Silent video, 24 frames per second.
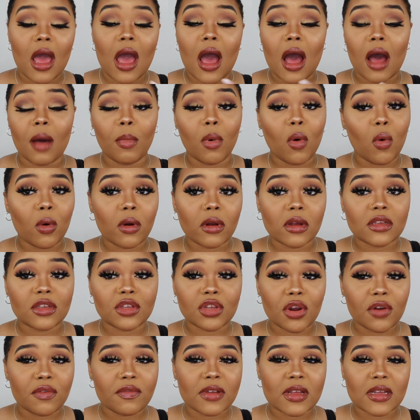a porous
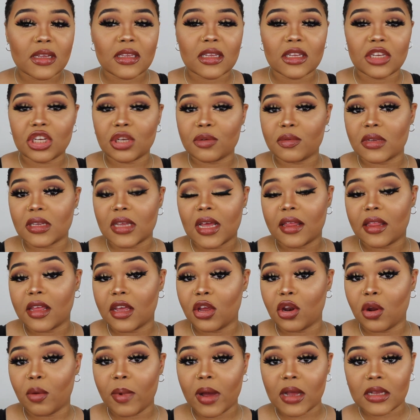surface, and she was saying
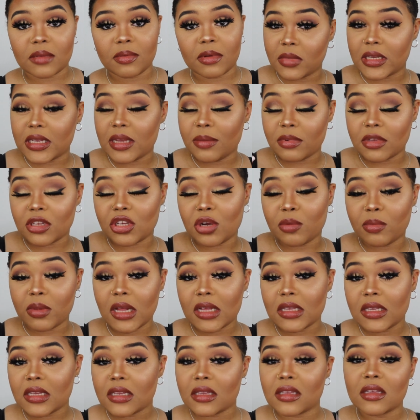that possibly seep into your
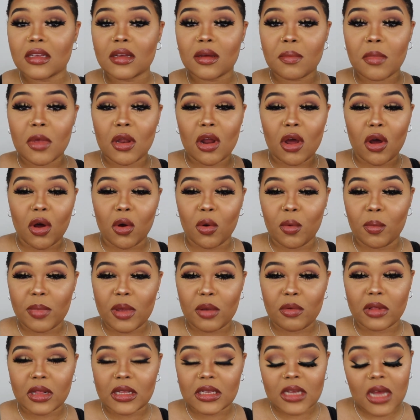blood system,
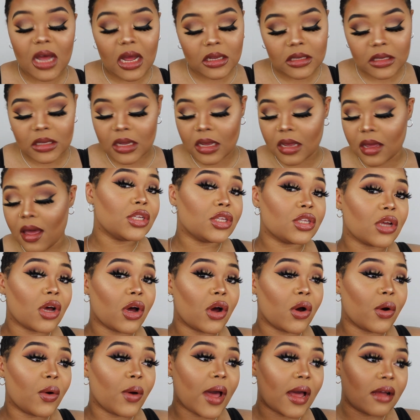be really toxic.
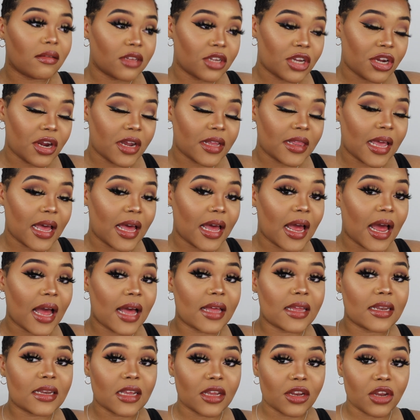So after hearing that,
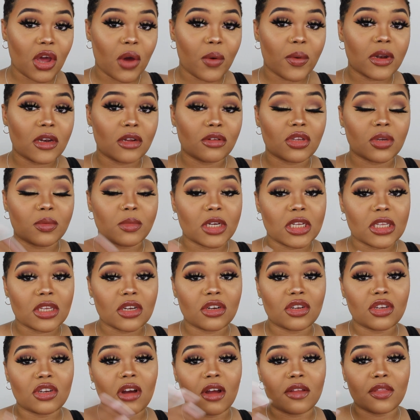I did go and do some
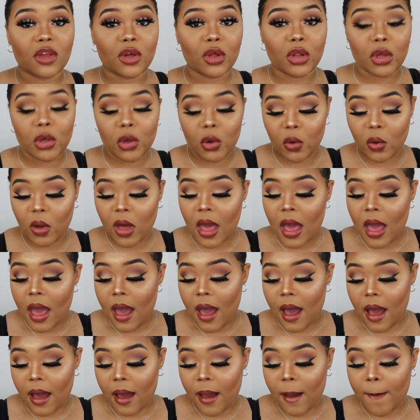research on the glue.
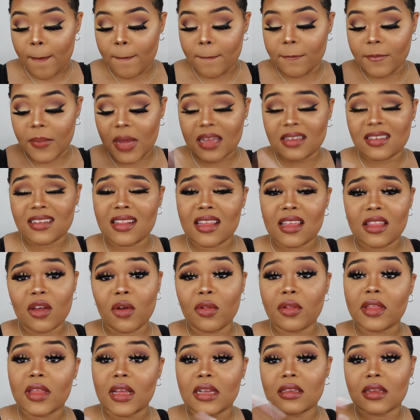Basically the
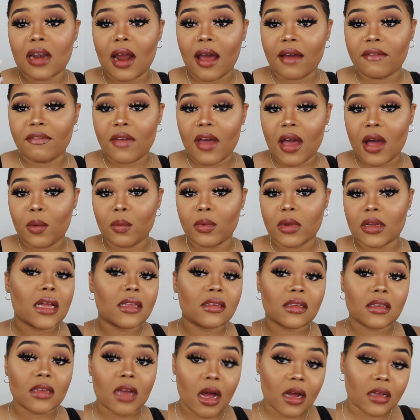only things that I found was
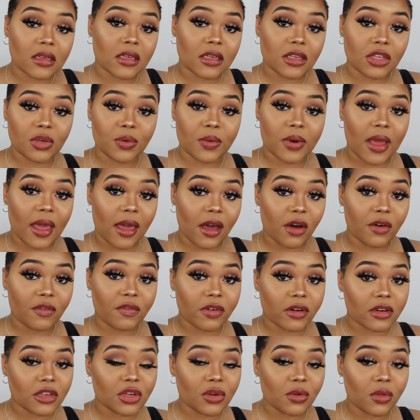it's toxic to inhale
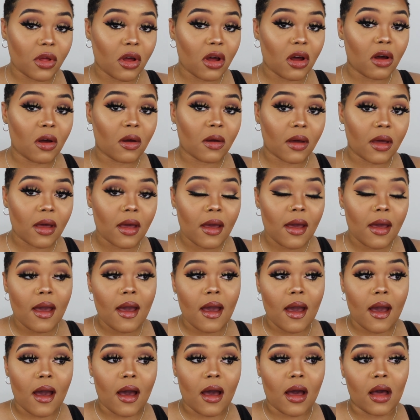for too long.
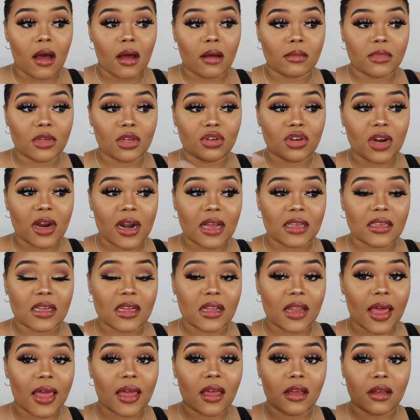So try not to
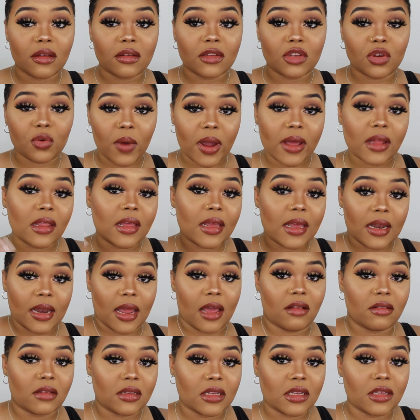like directly
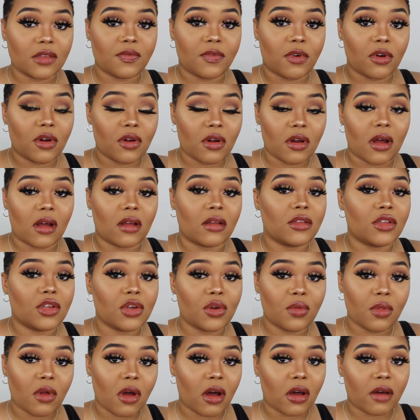inhale the scents for
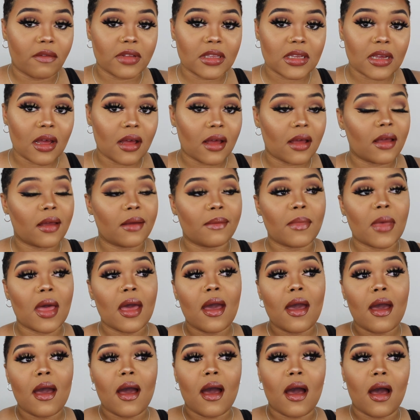too long of a time.
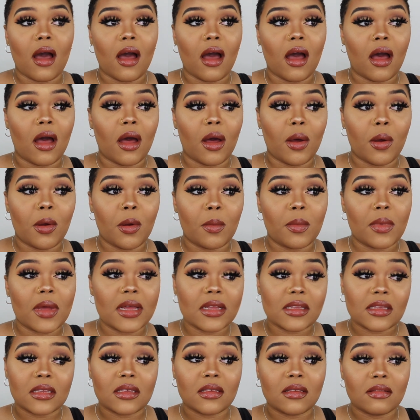
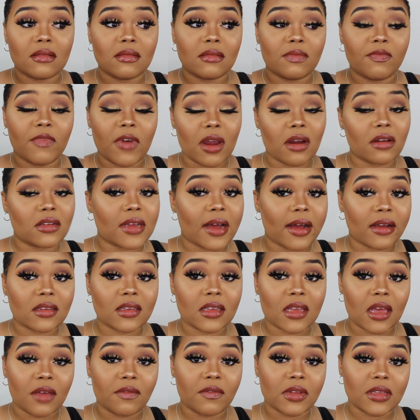It's very
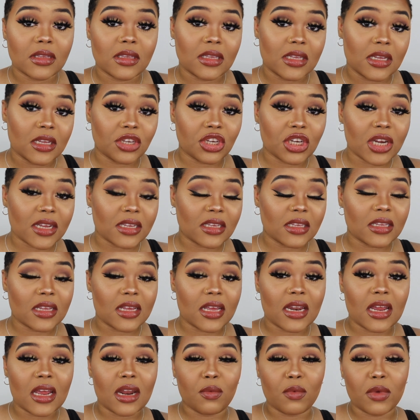toxic if it's
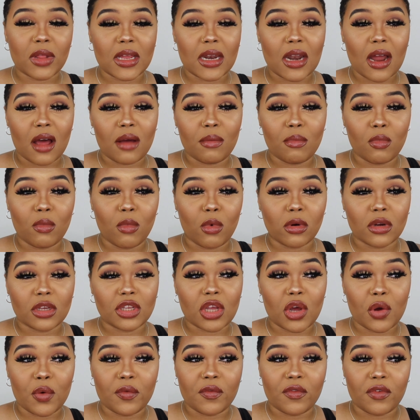ingested, and really not more
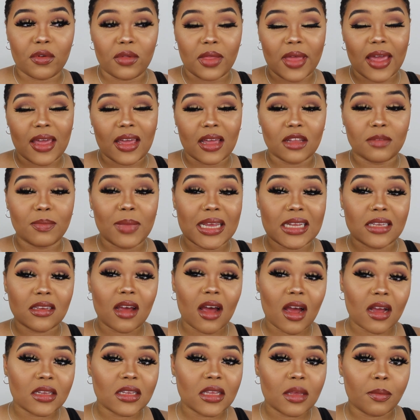so for like it being
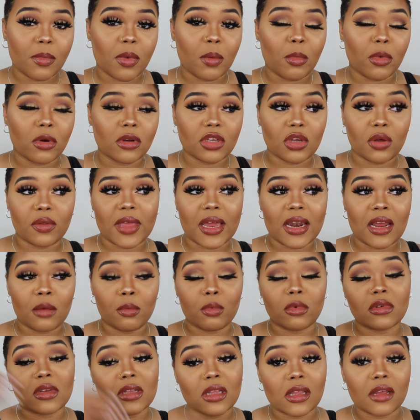toxic, but more so that
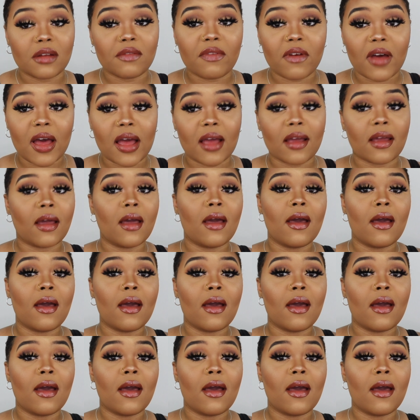it will solidify